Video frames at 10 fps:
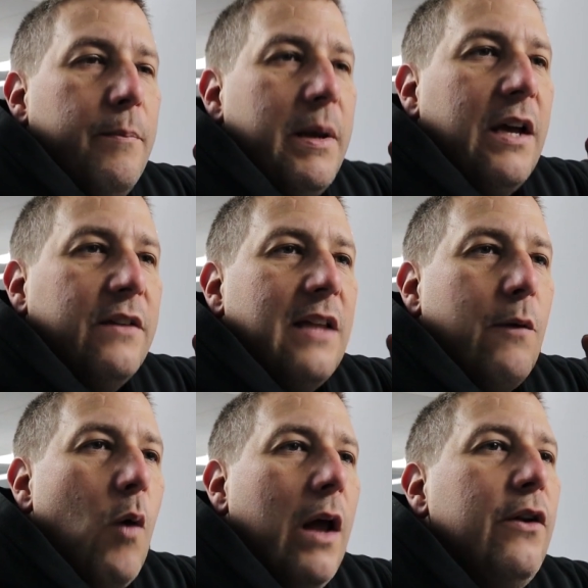because they
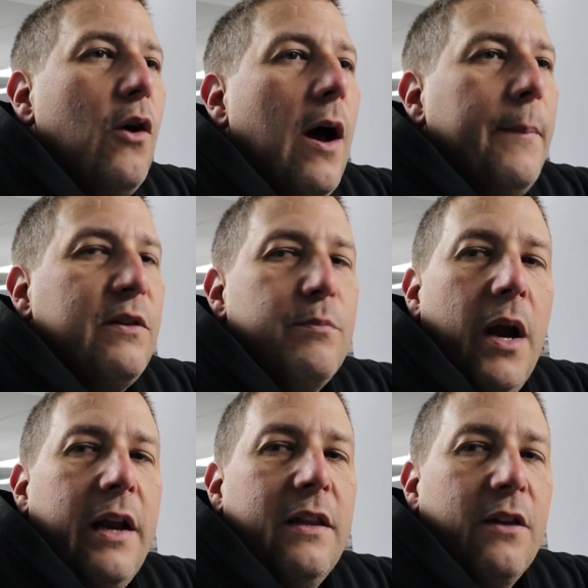want to know how much
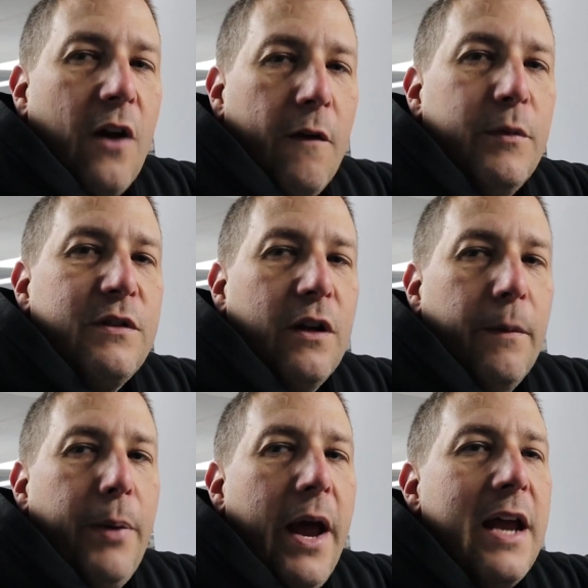money the government's going to
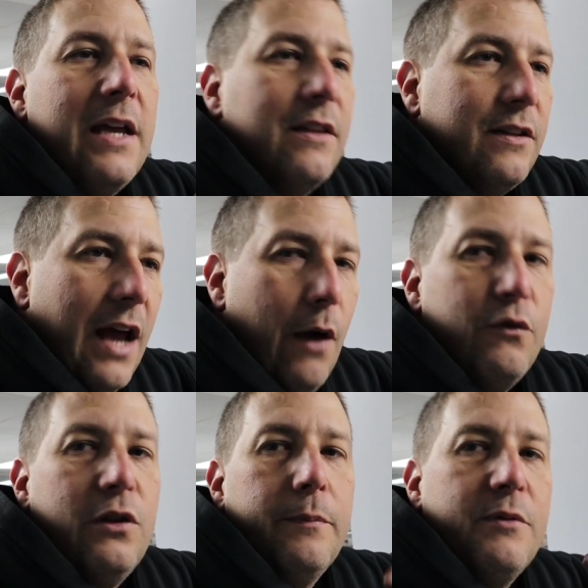pay the
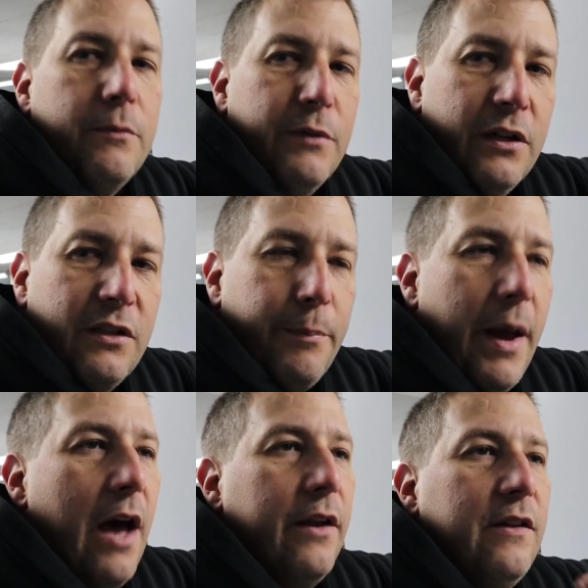townships, the
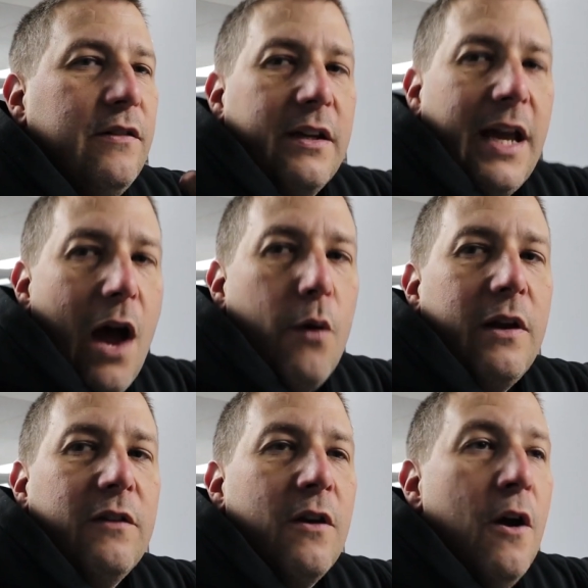municipalities, the
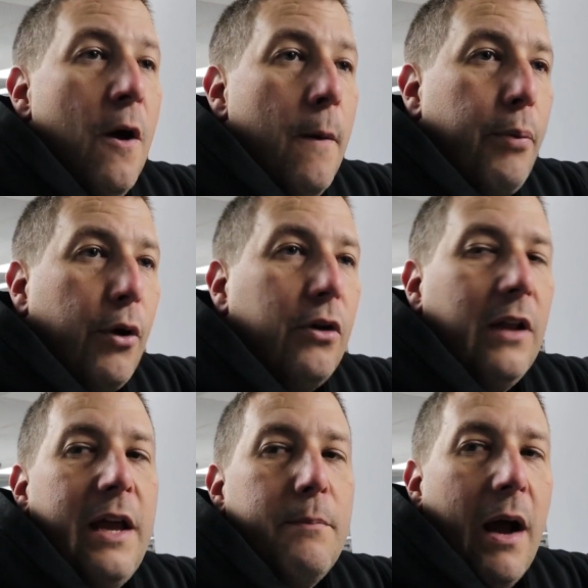counties per
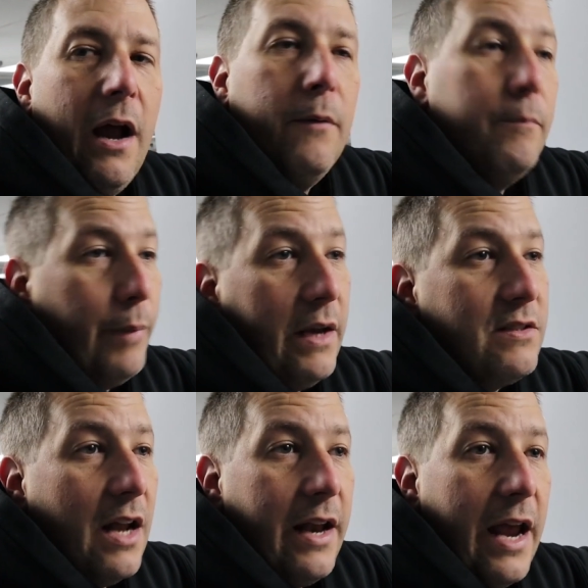lane mile
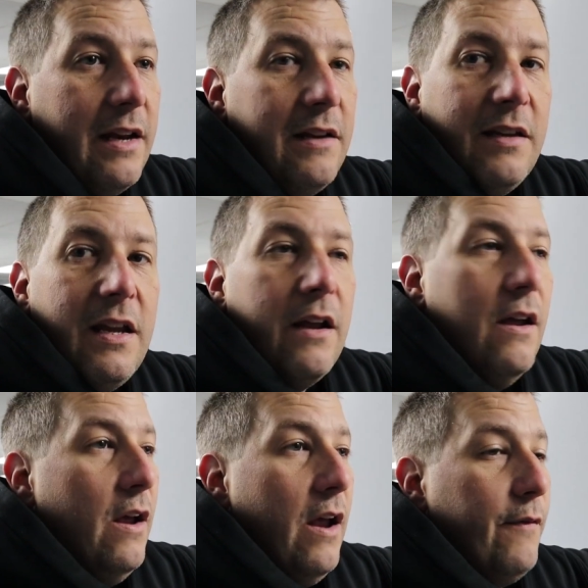based on ADT.
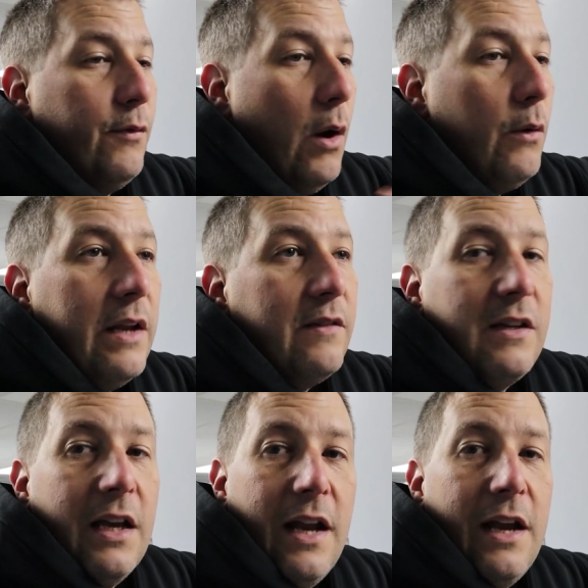If the road isn't
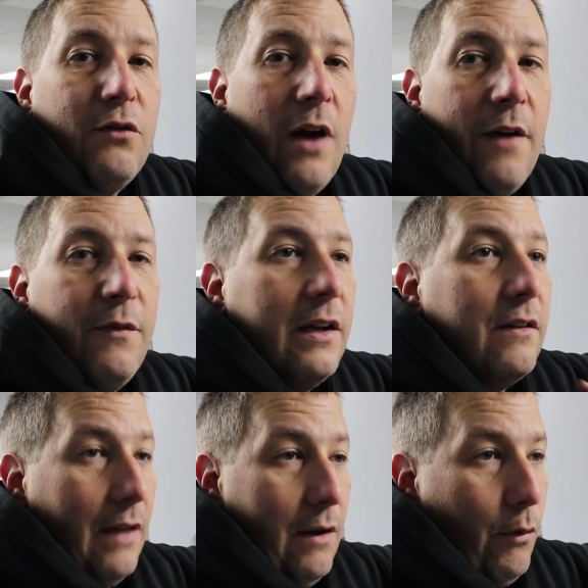getting any
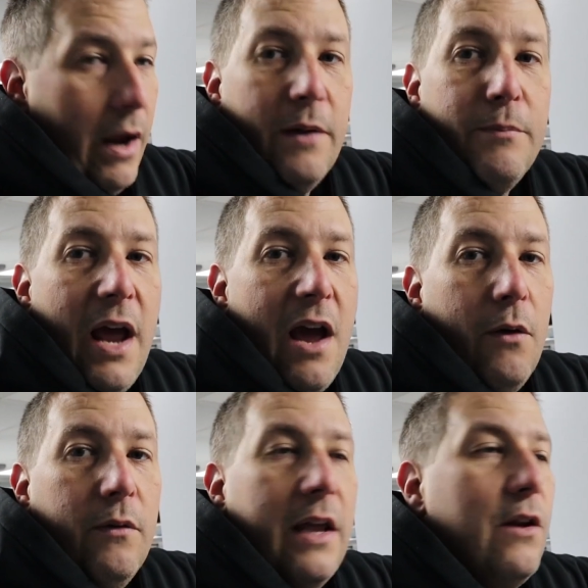traffic, they rate them
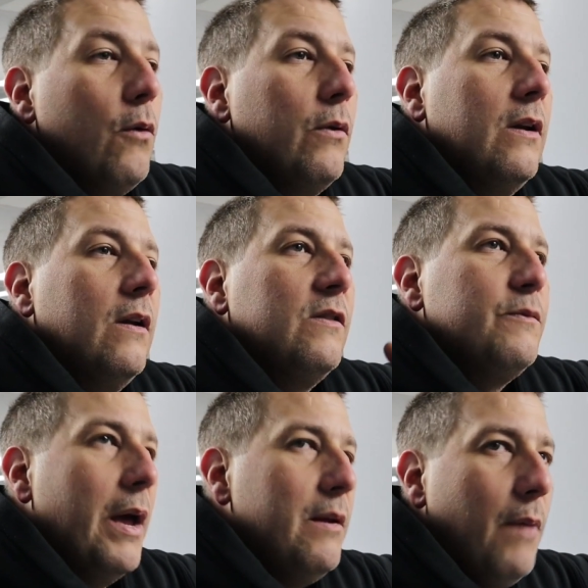down. They don't
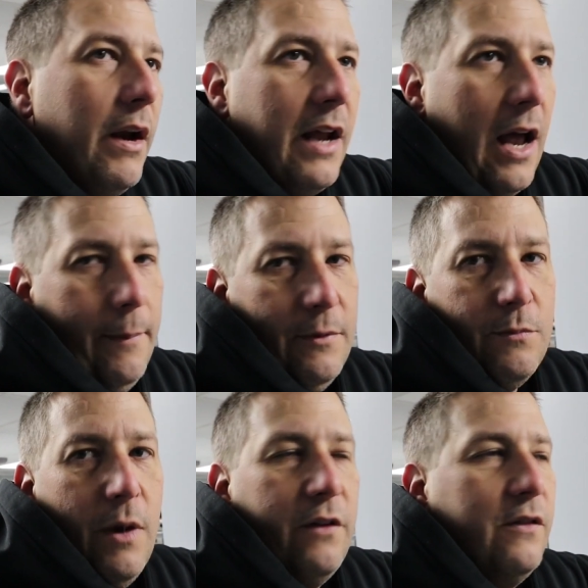spend money on them as
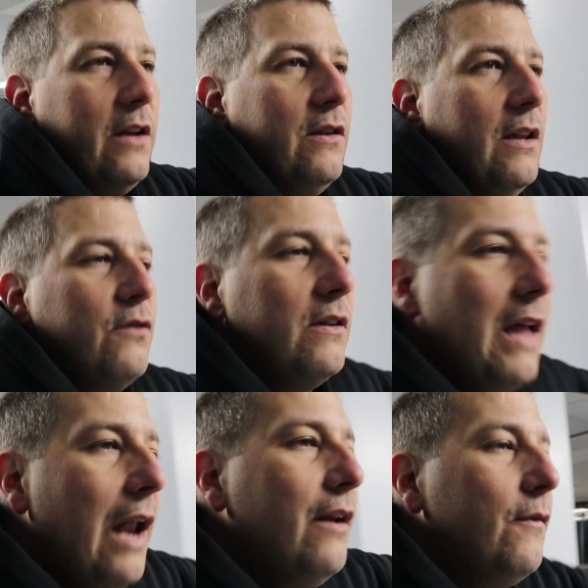much. There's a
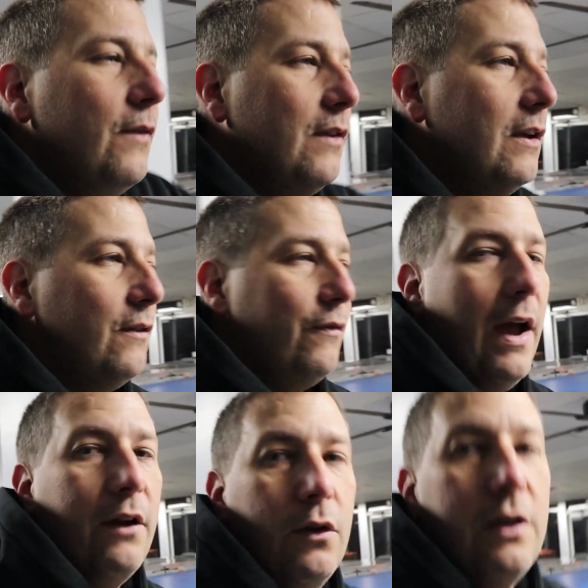lot of different things that
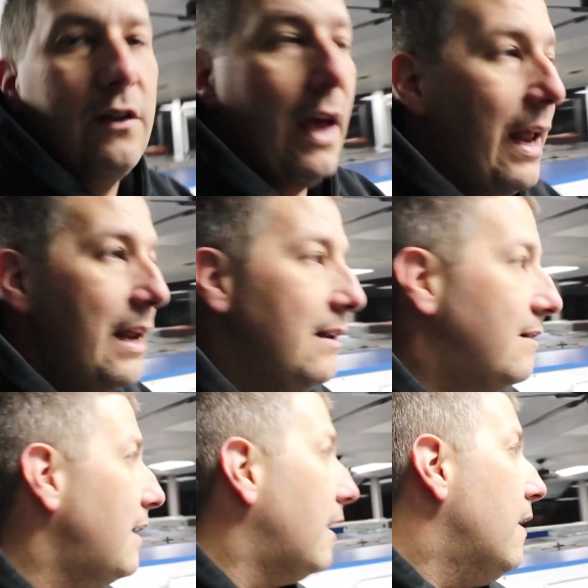factor into that
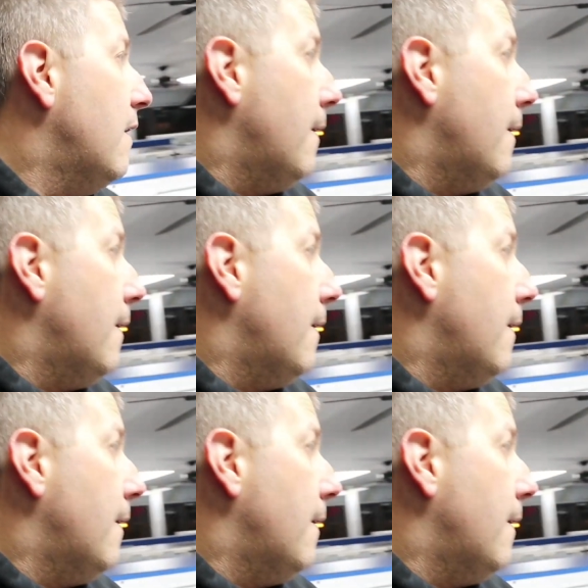ADT.